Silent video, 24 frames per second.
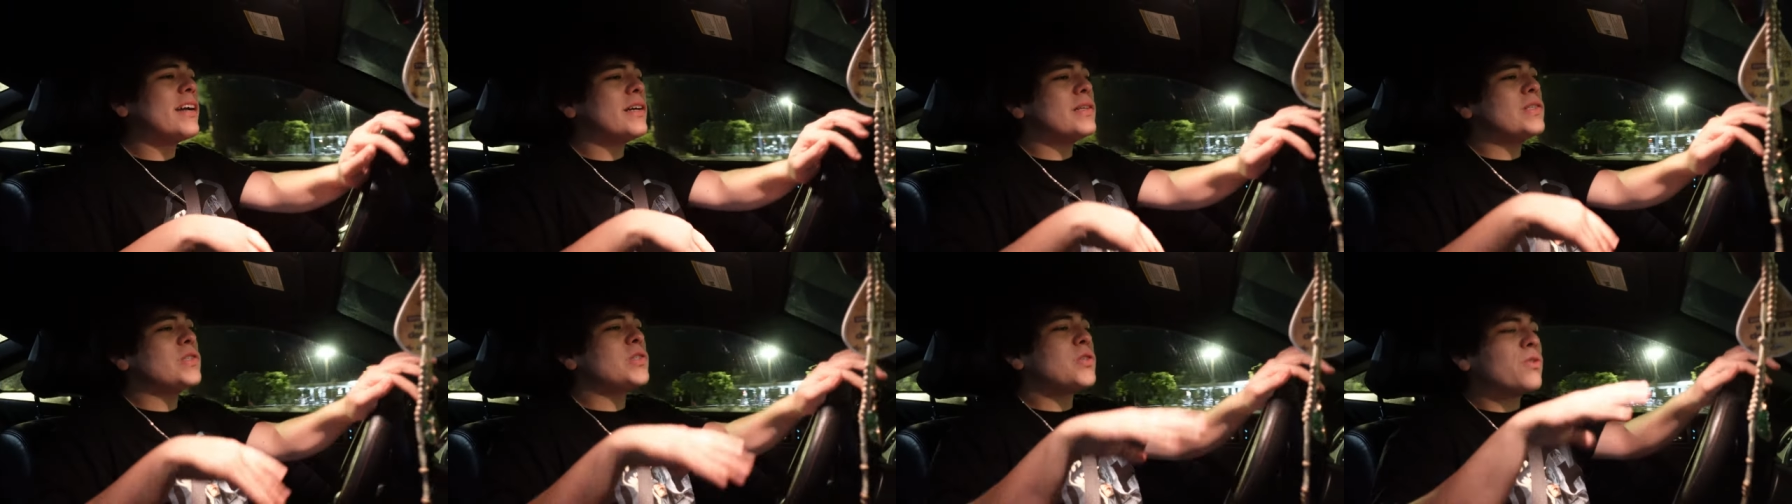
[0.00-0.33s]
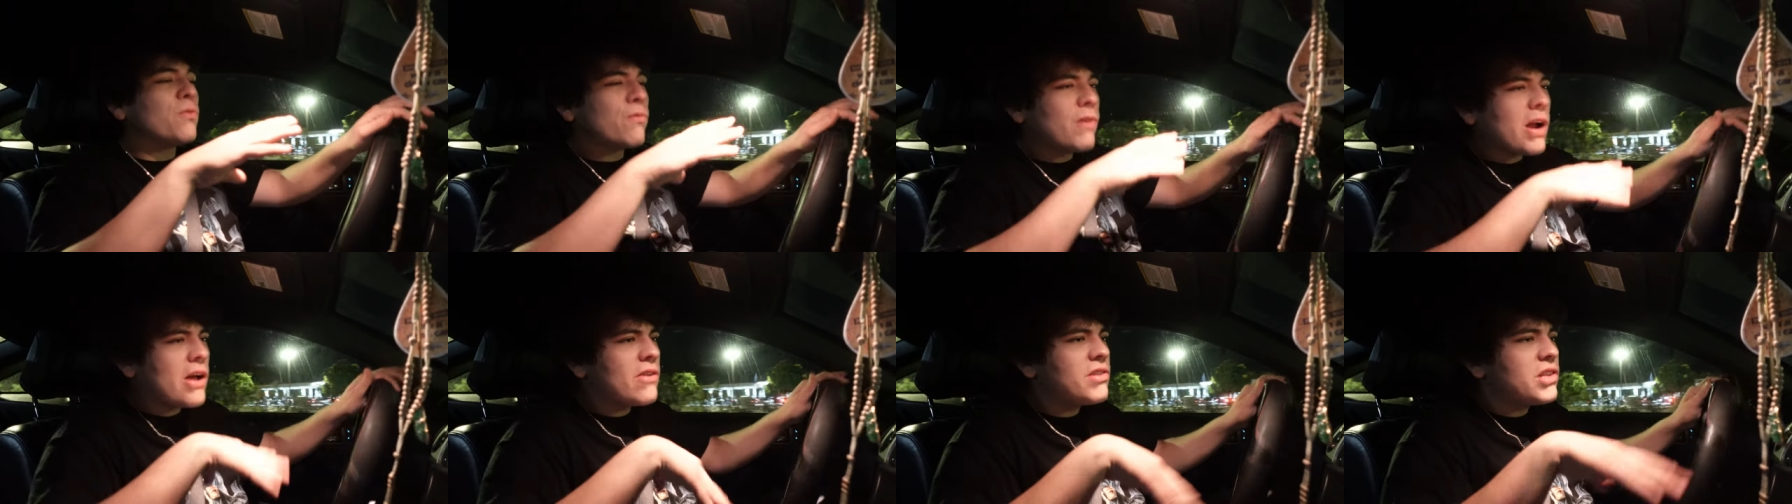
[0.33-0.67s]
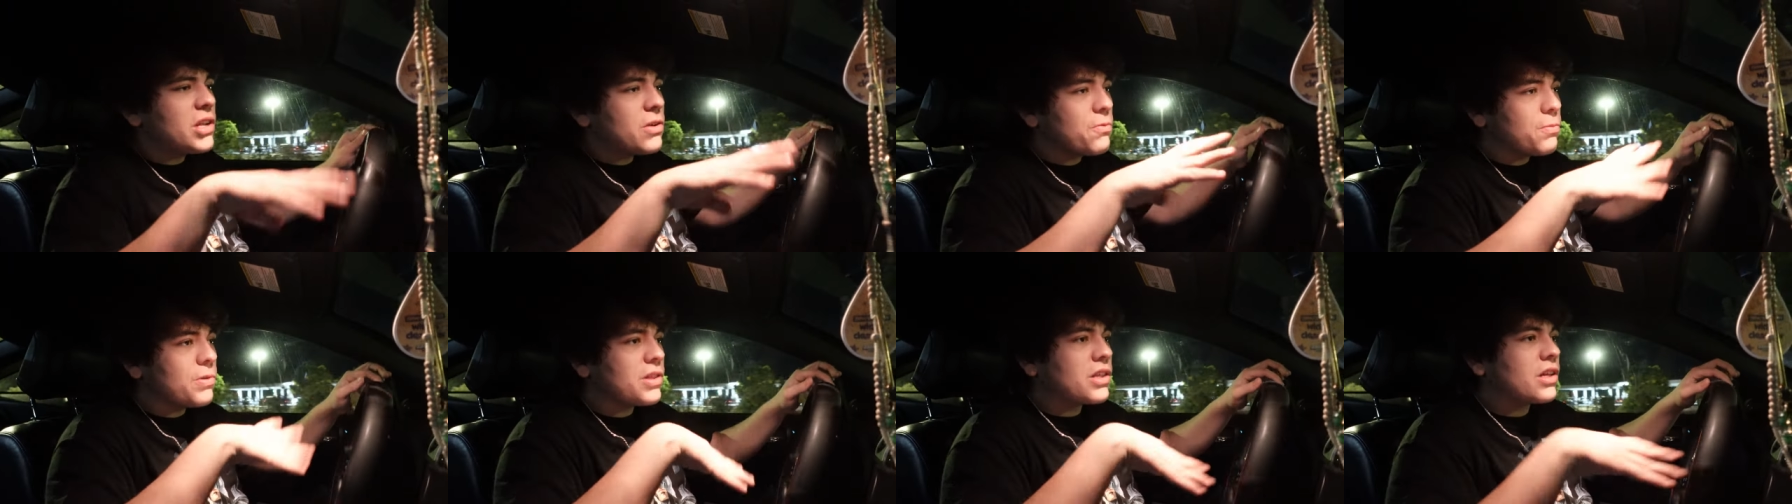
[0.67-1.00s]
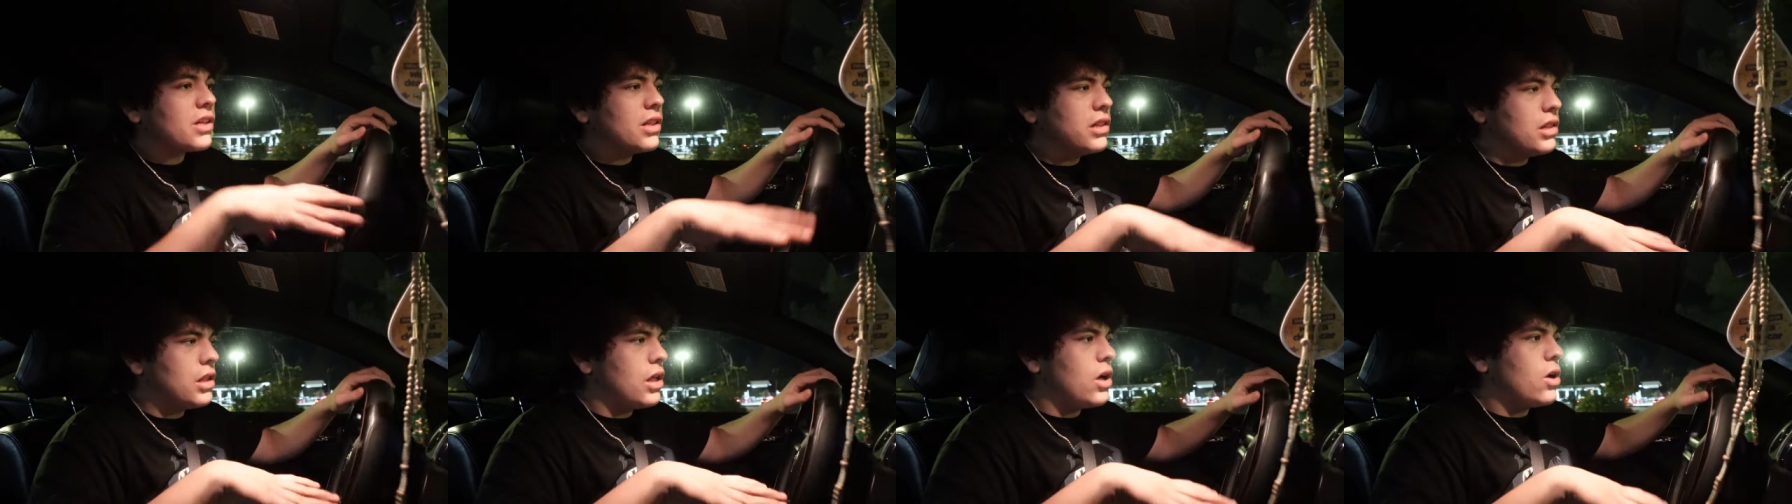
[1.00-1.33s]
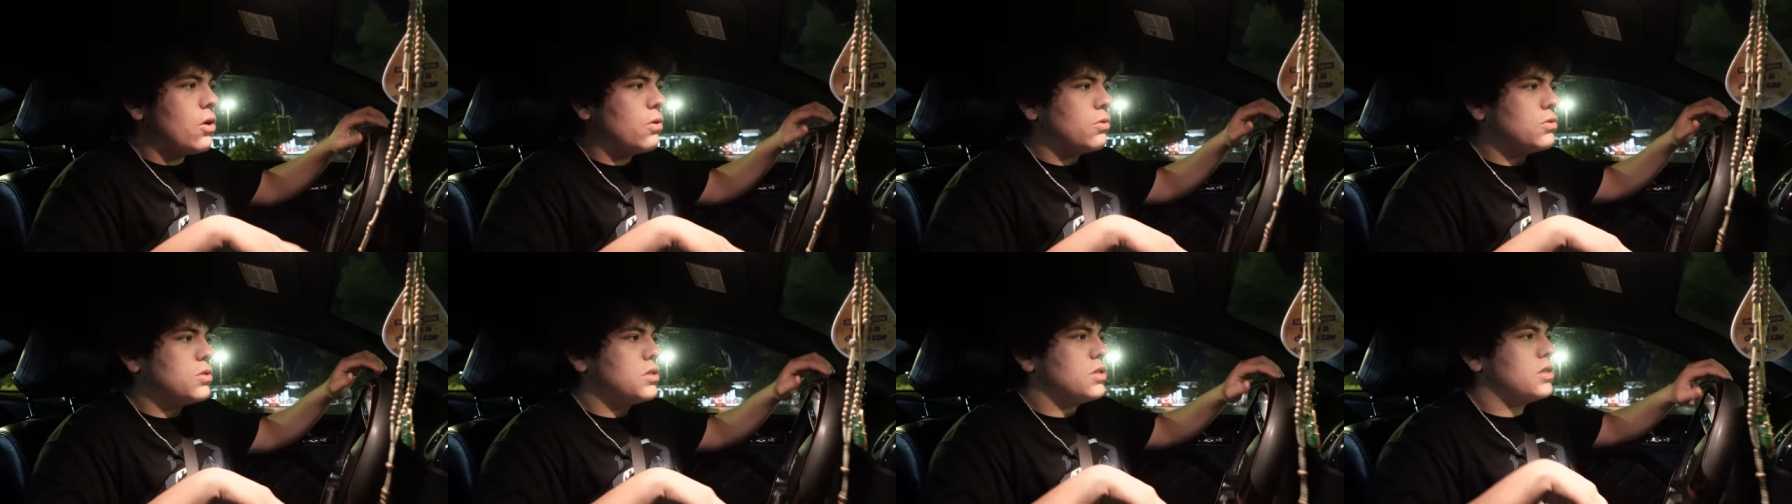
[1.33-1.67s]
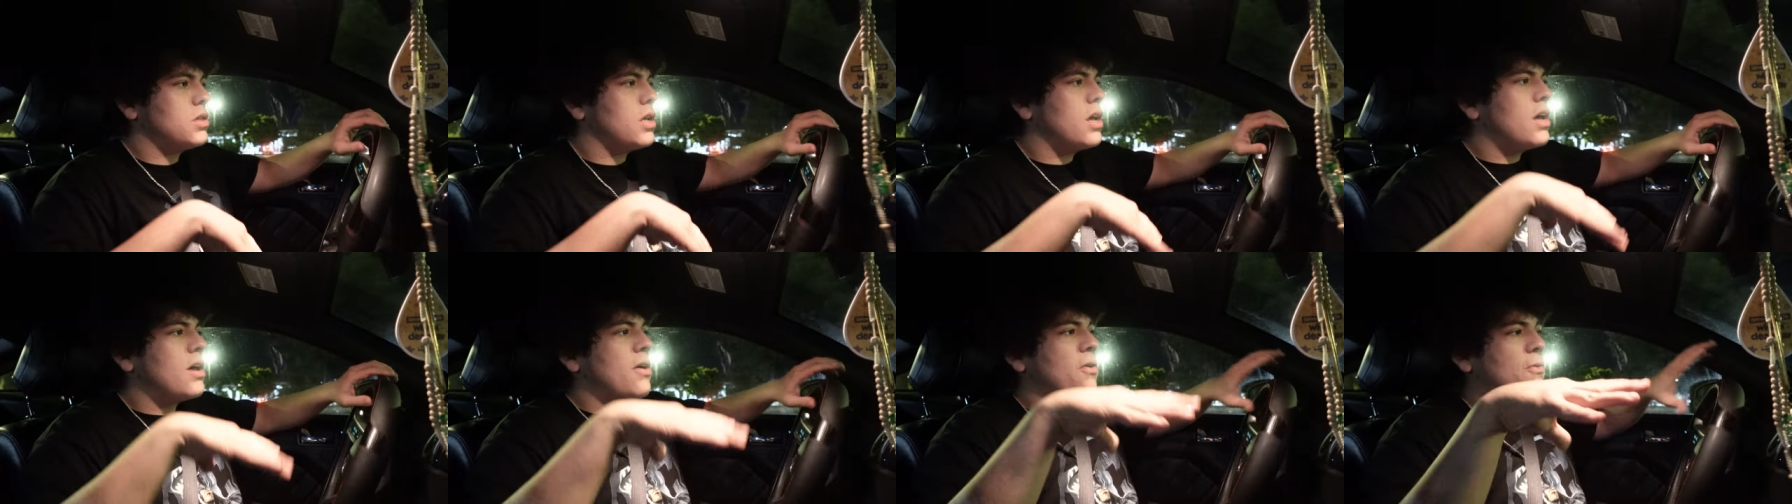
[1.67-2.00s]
surrounded with clothes